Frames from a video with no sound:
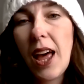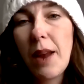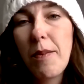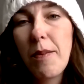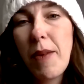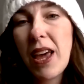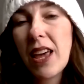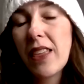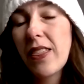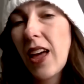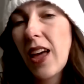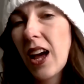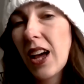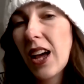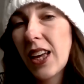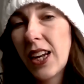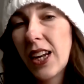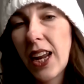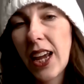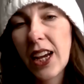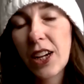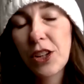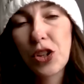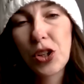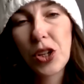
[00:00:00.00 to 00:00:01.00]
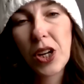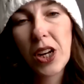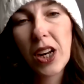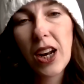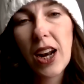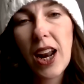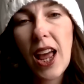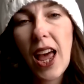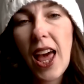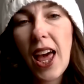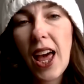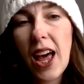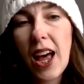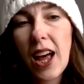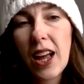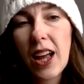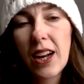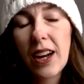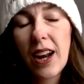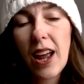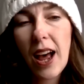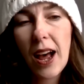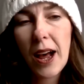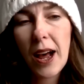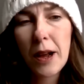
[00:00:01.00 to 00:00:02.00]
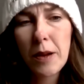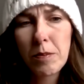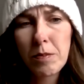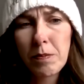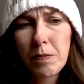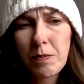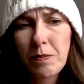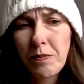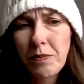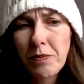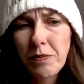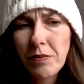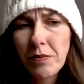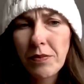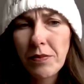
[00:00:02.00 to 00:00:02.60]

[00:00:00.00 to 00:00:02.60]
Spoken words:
make that connection and